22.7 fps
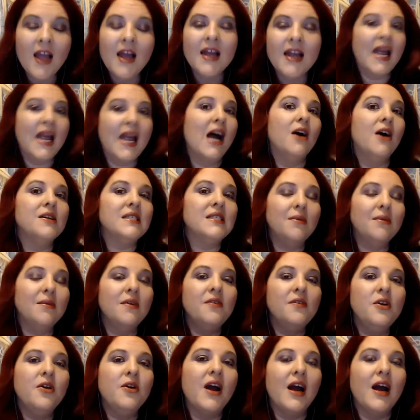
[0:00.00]
Now, some of
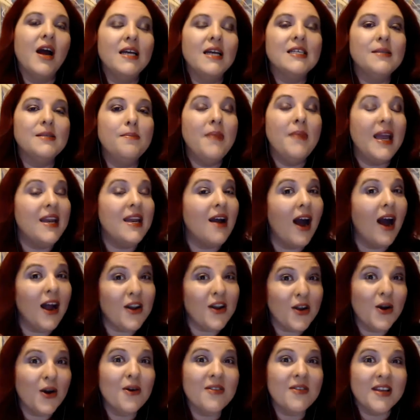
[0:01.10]
you guys may not
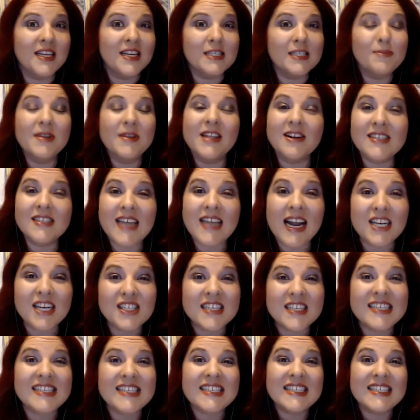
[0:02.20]
know this, but there's
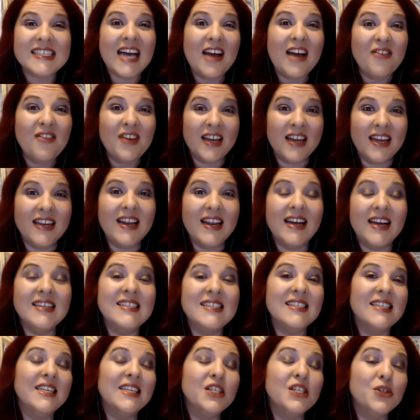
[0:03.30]
actually 7
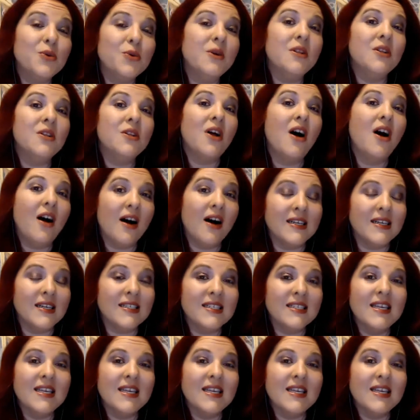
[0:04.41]
essential laws,